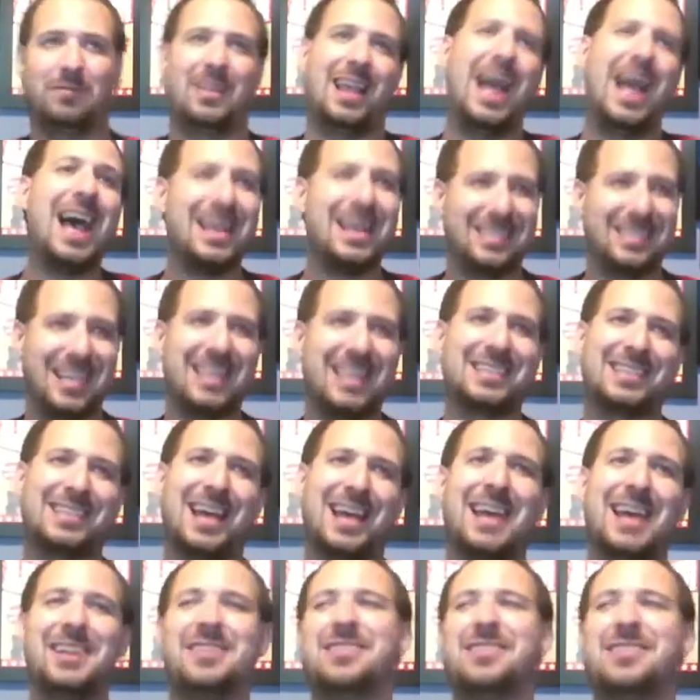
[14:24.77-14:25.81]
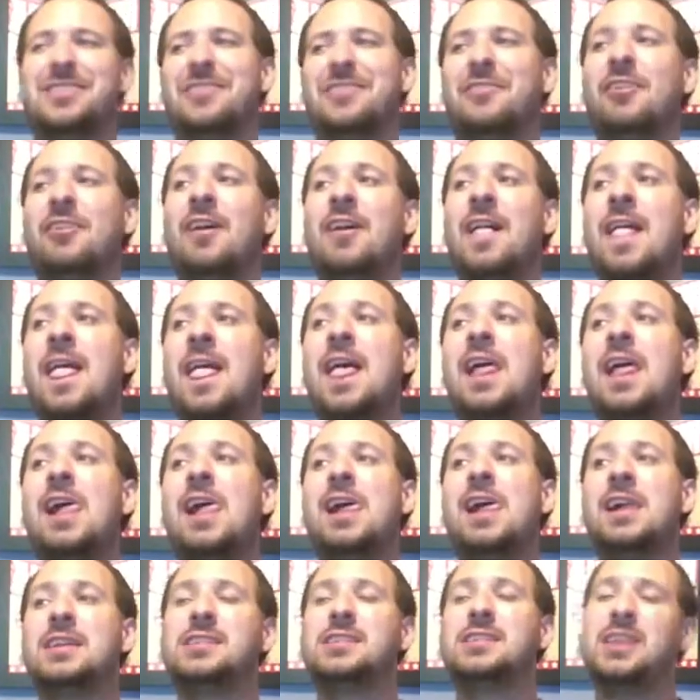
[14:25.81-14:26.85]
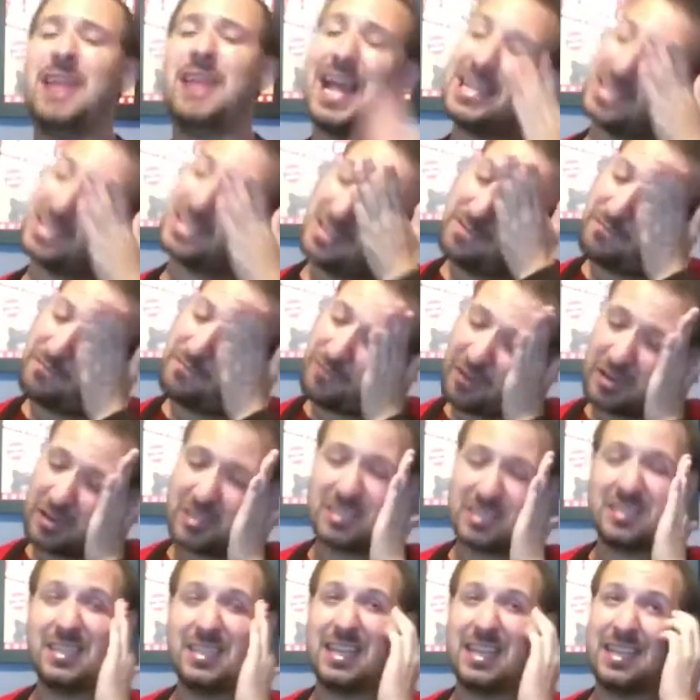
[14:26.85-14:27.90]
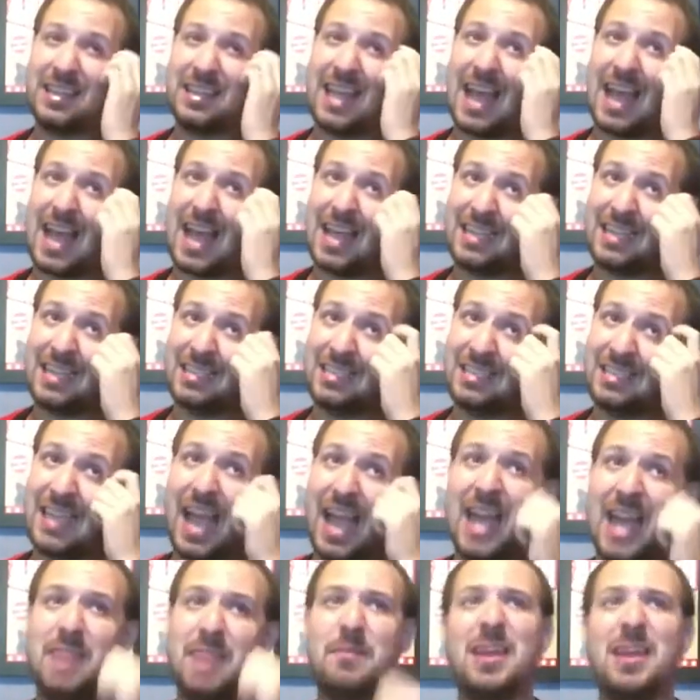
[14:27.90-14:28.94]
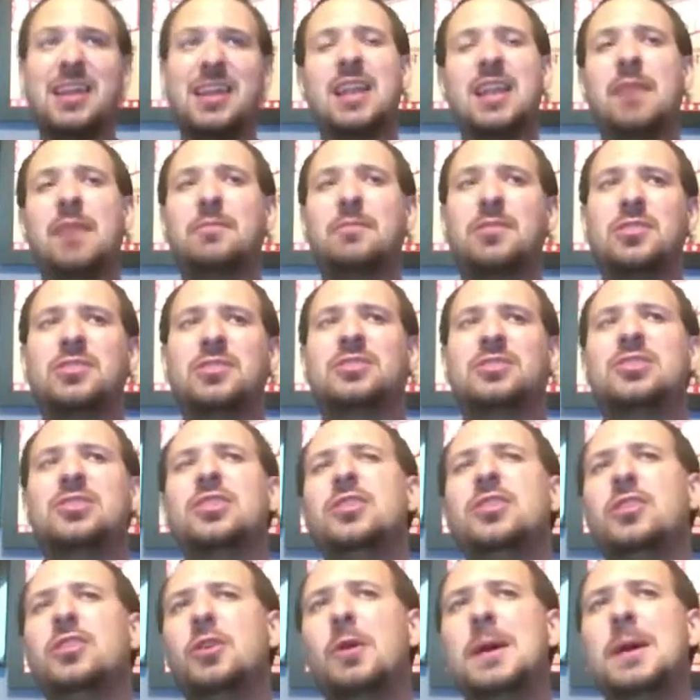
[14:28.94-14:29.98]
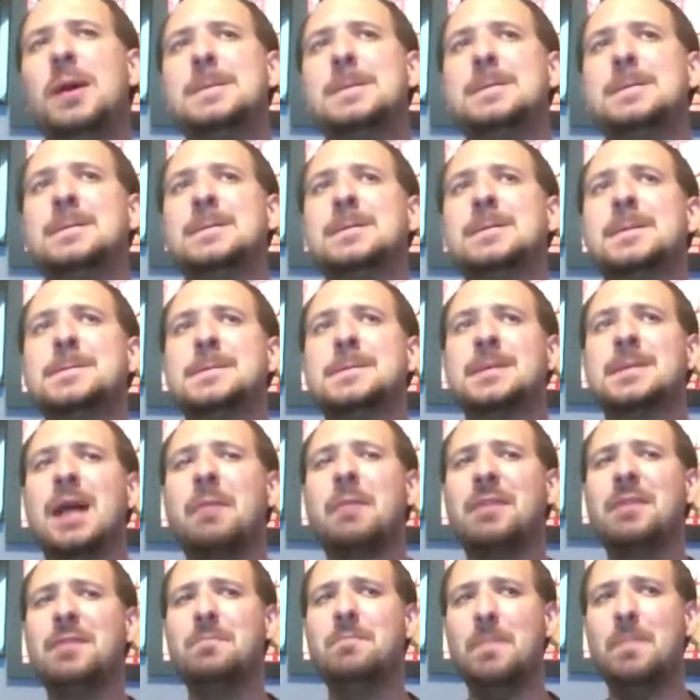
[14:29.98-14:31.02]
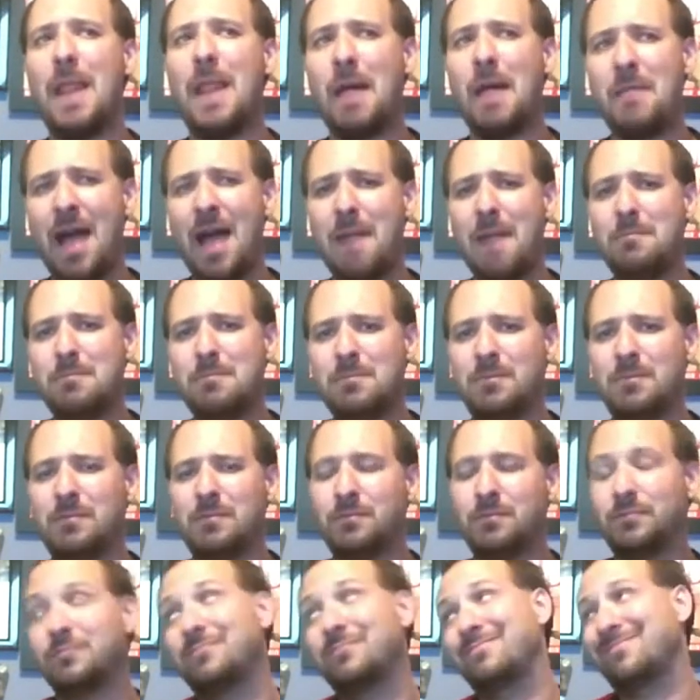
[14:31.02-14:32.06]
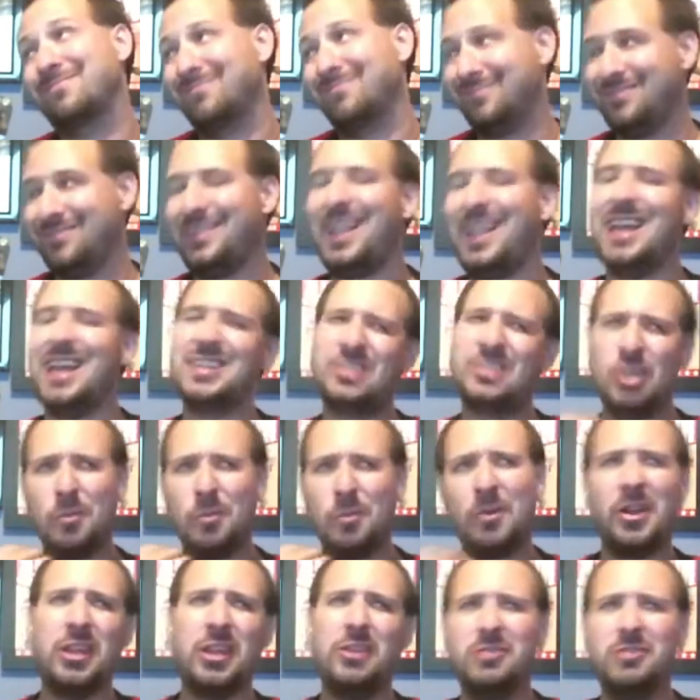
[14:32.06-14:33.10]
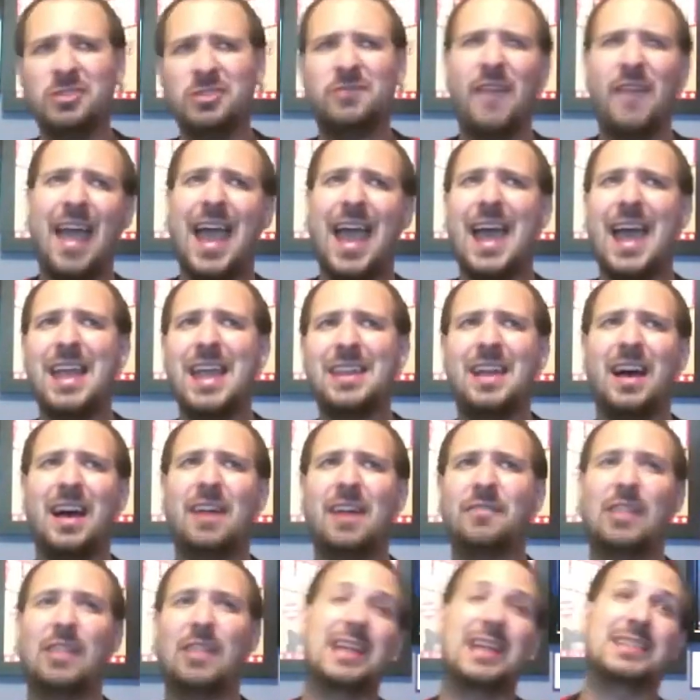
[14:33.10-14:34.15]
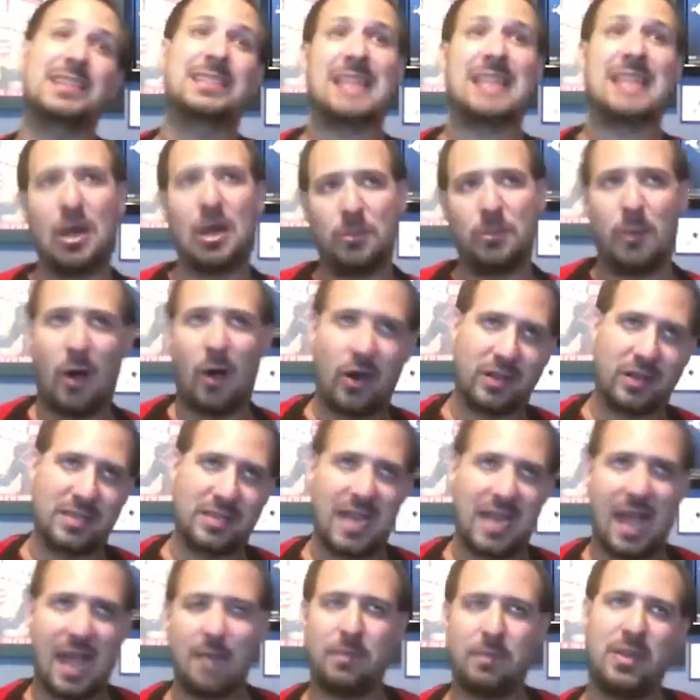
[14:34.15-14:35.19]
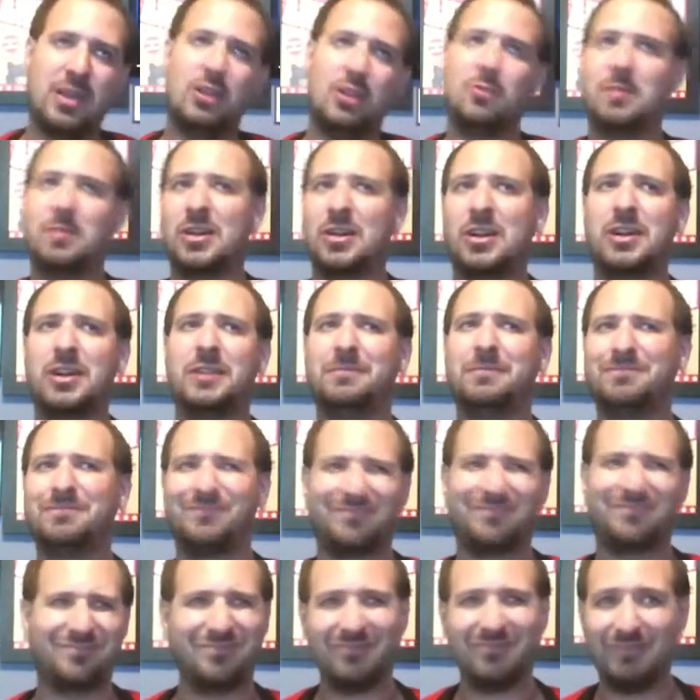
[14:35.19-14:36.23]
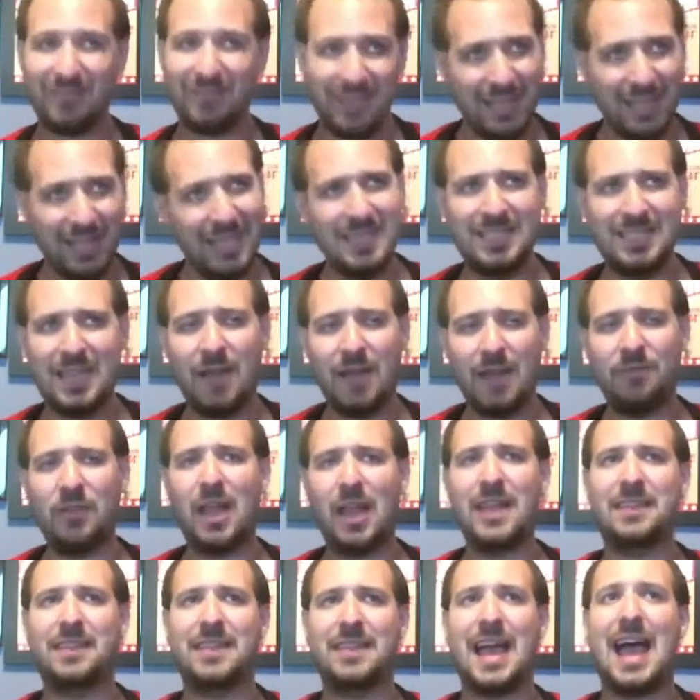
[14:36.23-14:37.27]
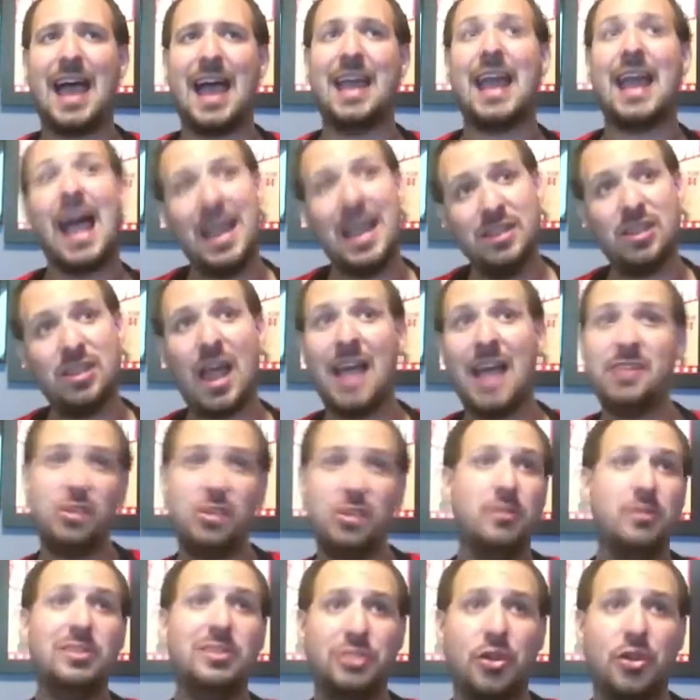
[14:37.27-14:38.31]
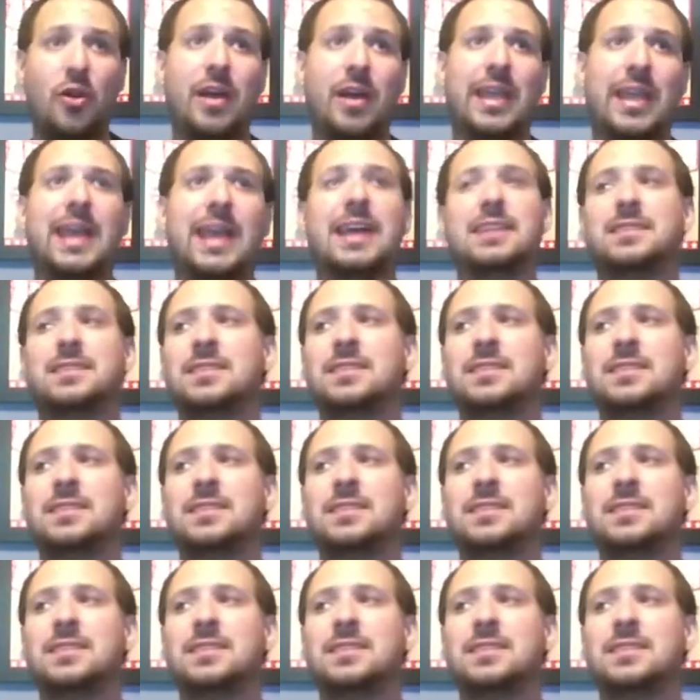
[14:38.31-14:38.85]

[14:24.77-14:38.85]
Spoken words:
As they decided to do. So that's the first thing that kind of made it number 2. I mean, I'm not a super huge fan of, like, South Park type humor and stuff like that. I do enjoy it.